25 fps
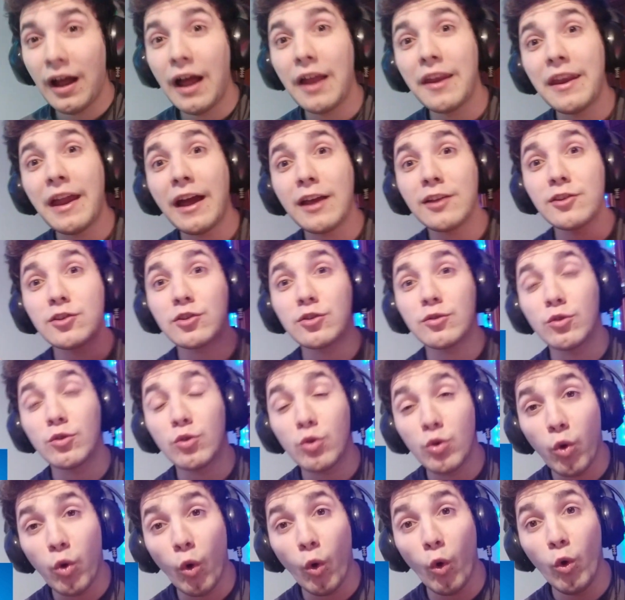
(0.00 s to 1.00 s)
A nice,
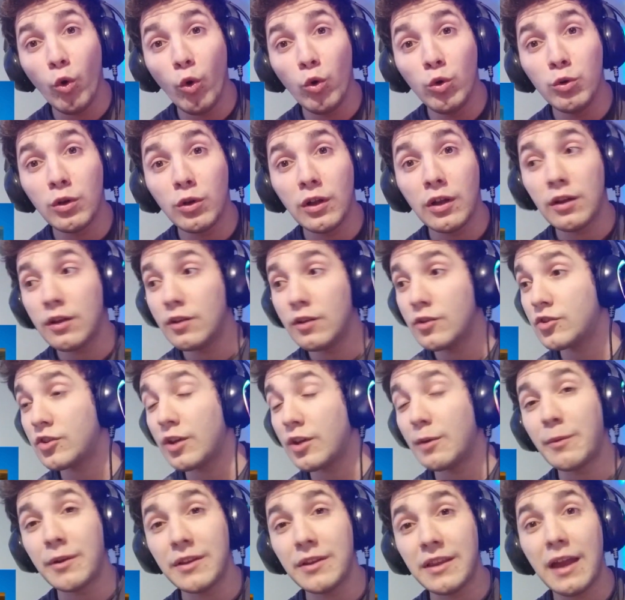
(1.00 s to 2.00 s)
cool only
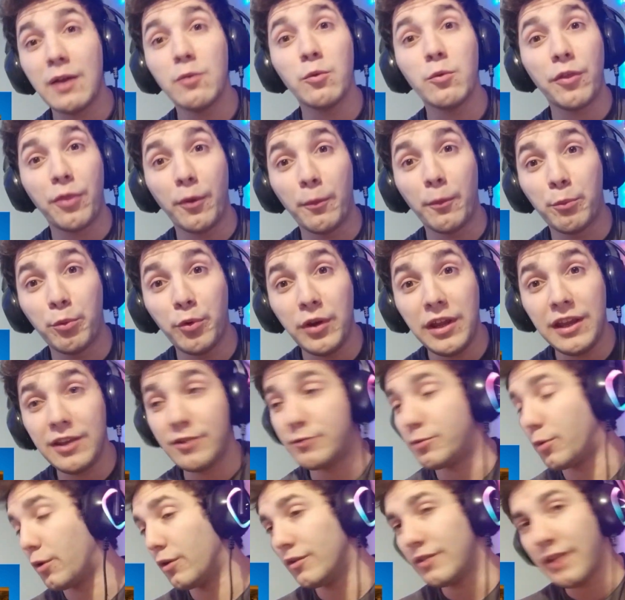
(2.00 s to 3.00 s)
summer day with a breeze,
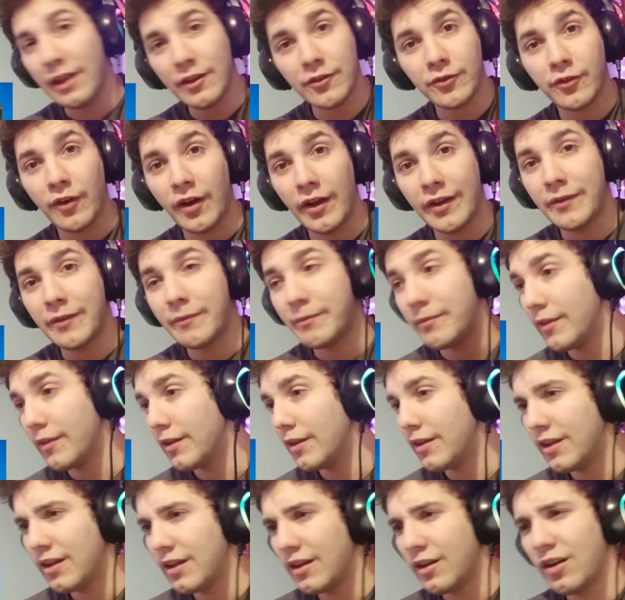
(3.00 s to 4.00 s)
bro. That's fine.
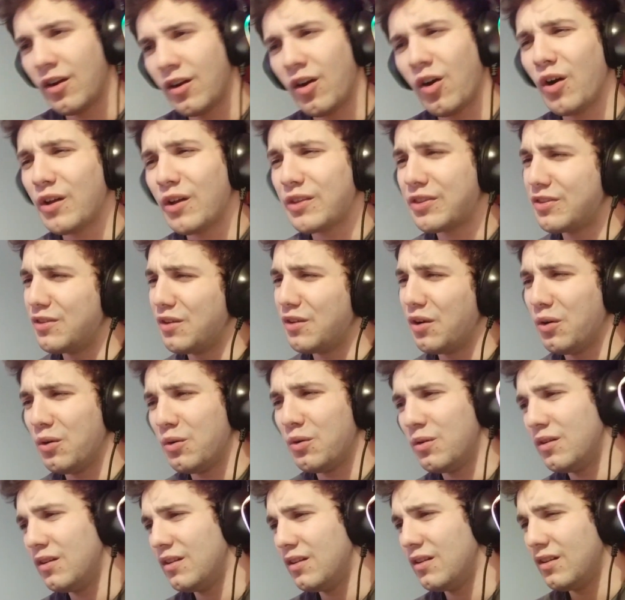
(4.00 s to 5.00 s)
Hot,
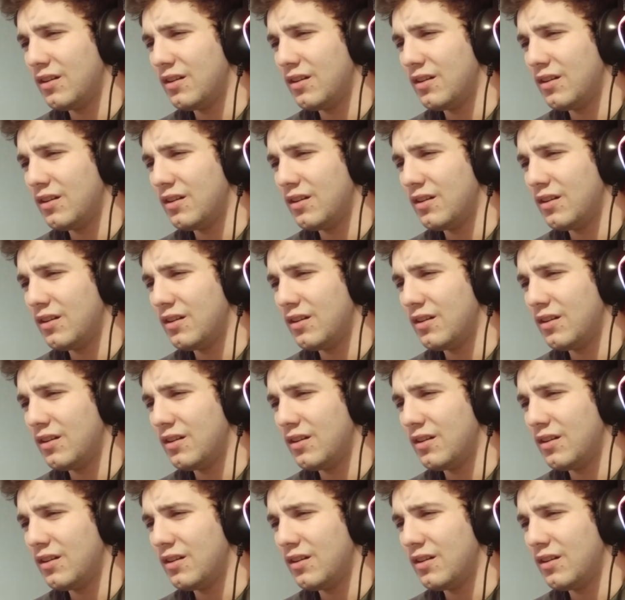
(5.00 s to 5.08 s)
no.